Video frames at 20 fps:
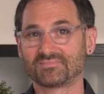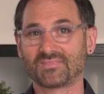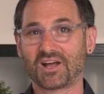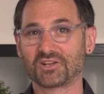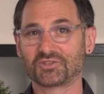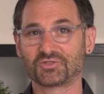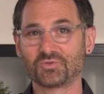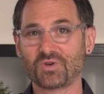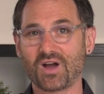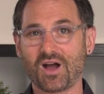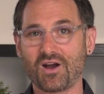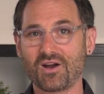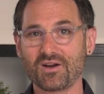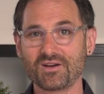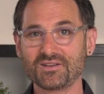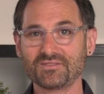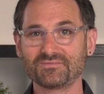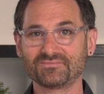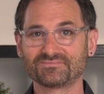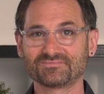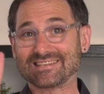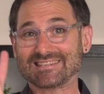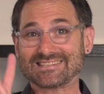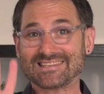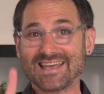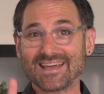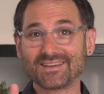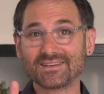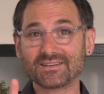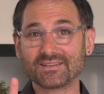Not too hard?
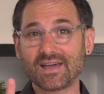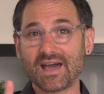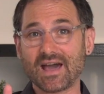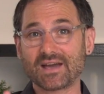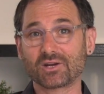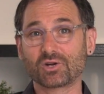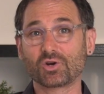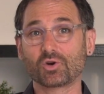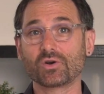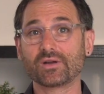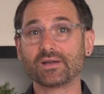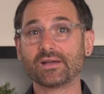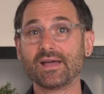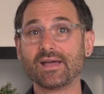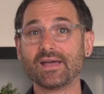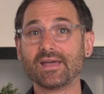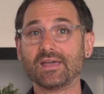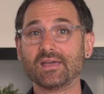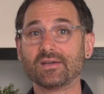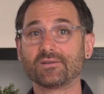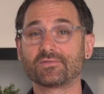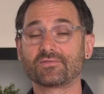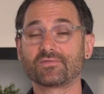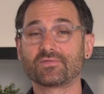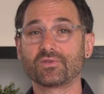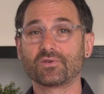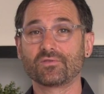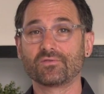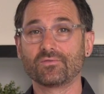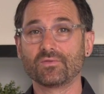Second category, if
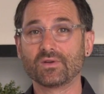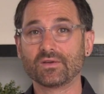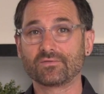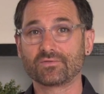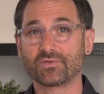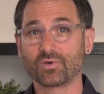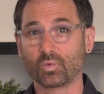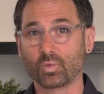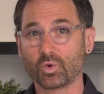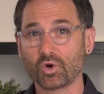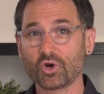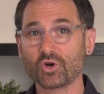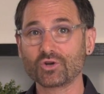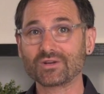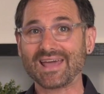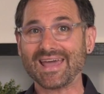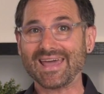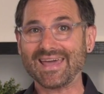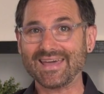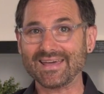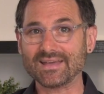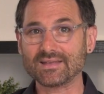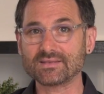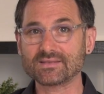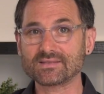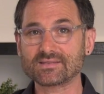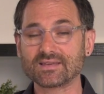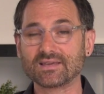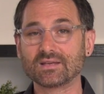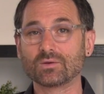the word
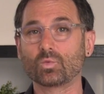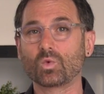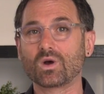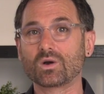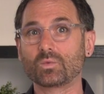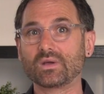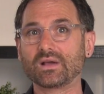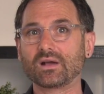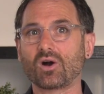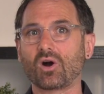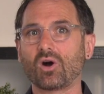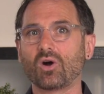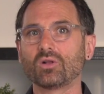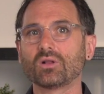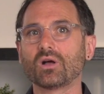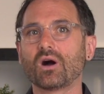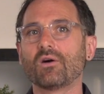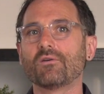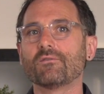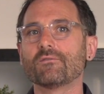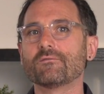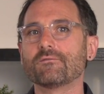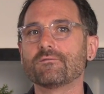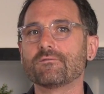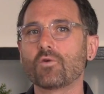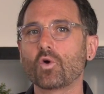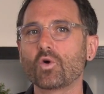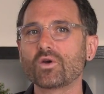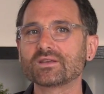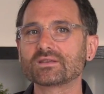ends in what we call a
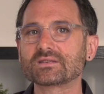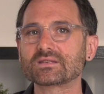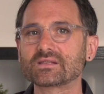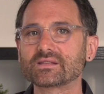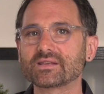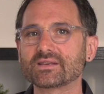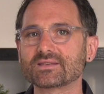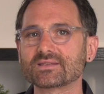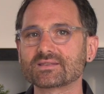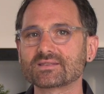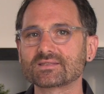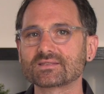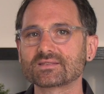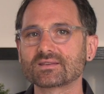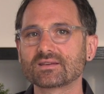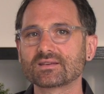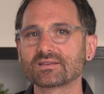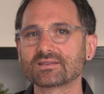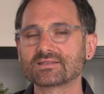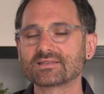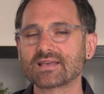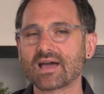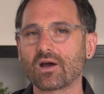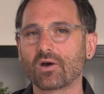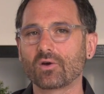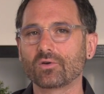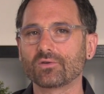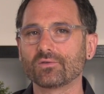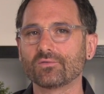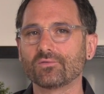voiceless
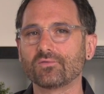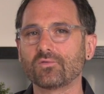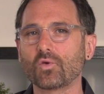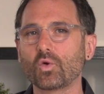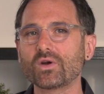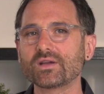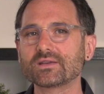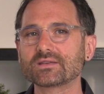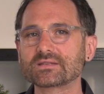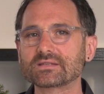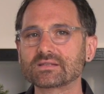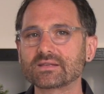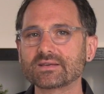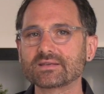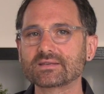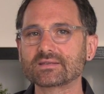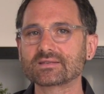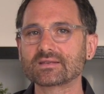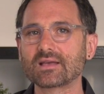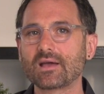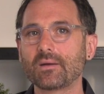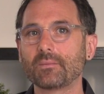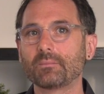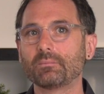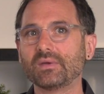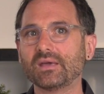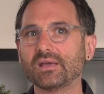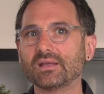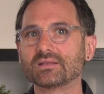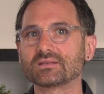sound. Voiceless
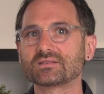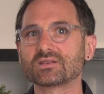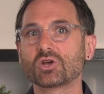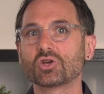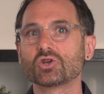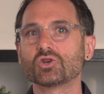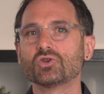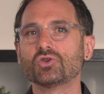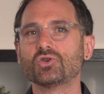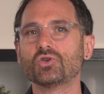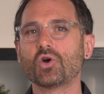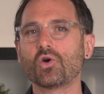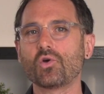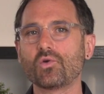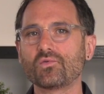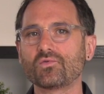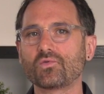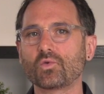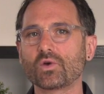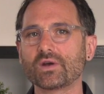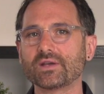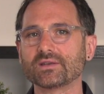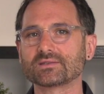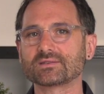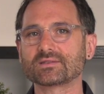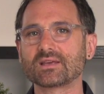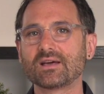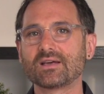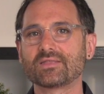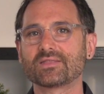means no
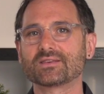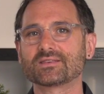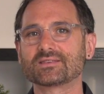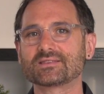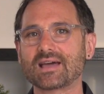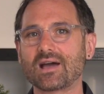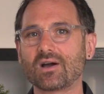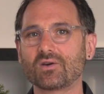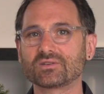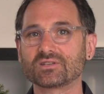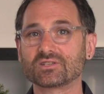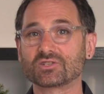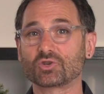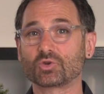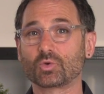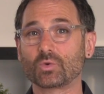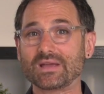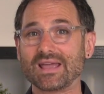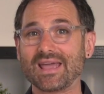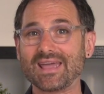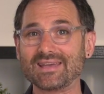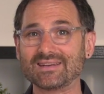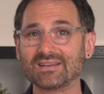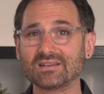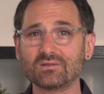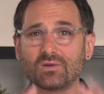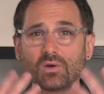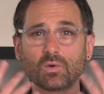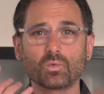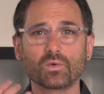voice. The sound is
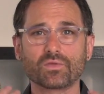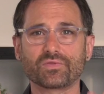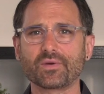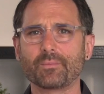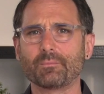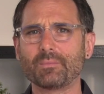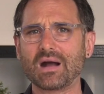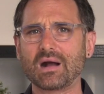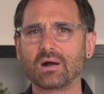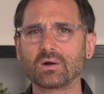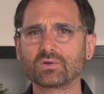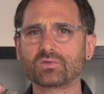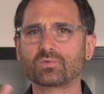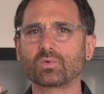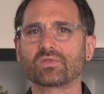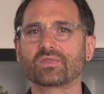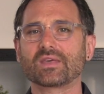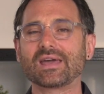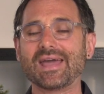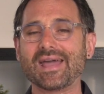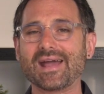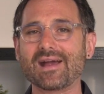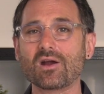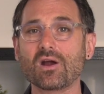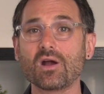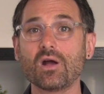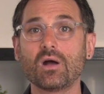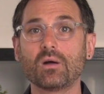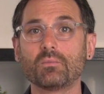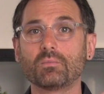created with the mouth, with
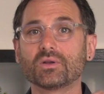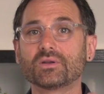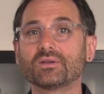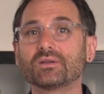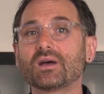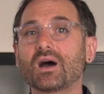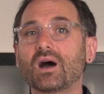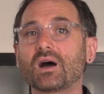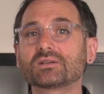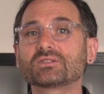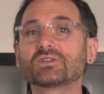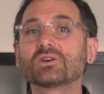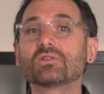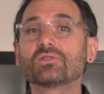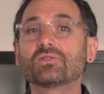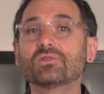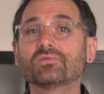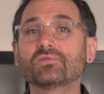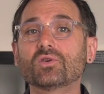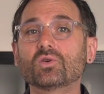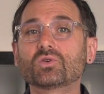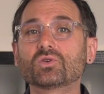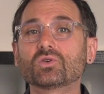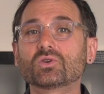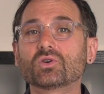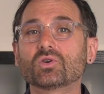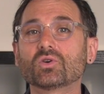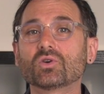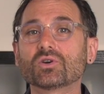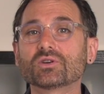air, but not the vocal
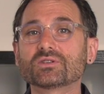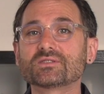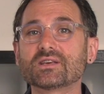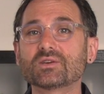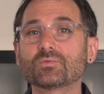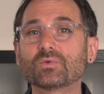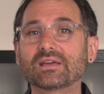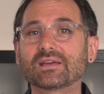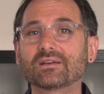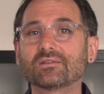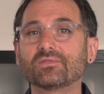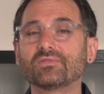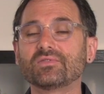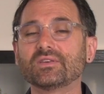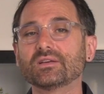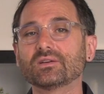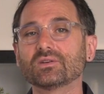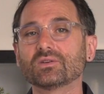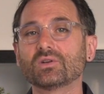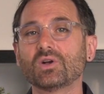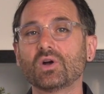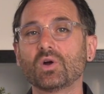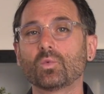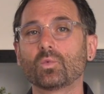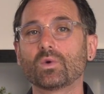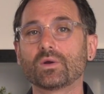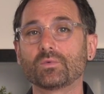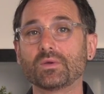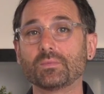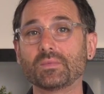cords that we can feel
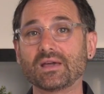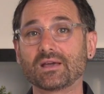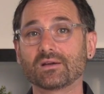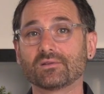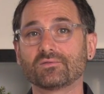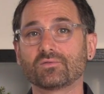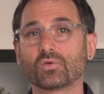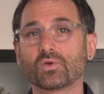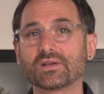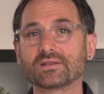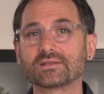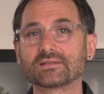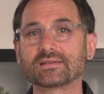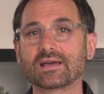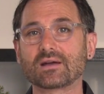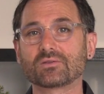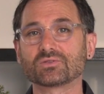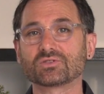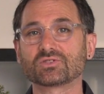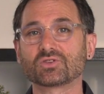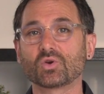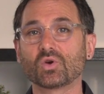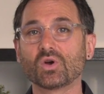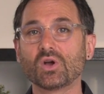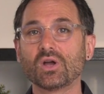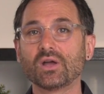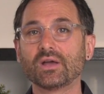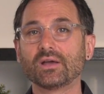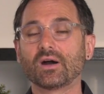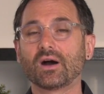when we make a voice sound. So
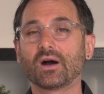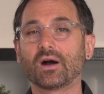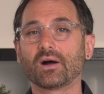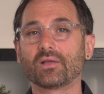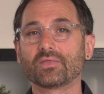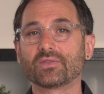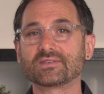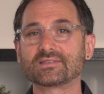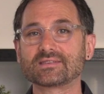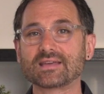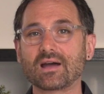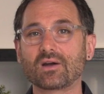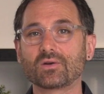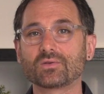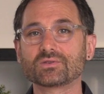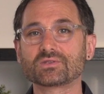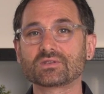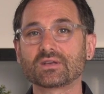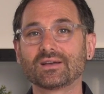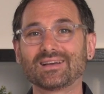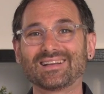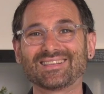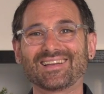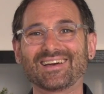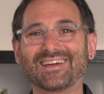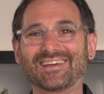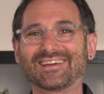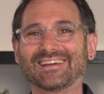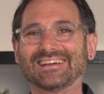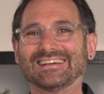the sounds
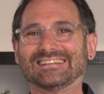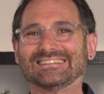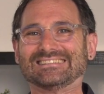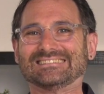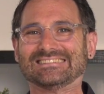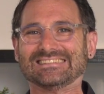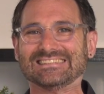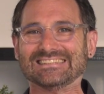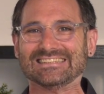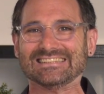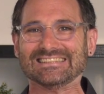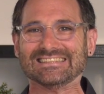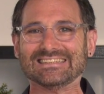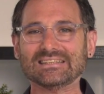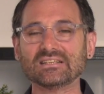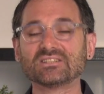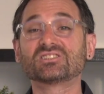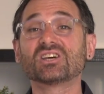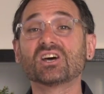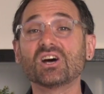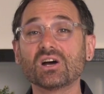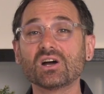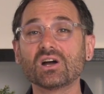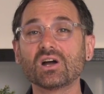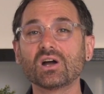like T, T,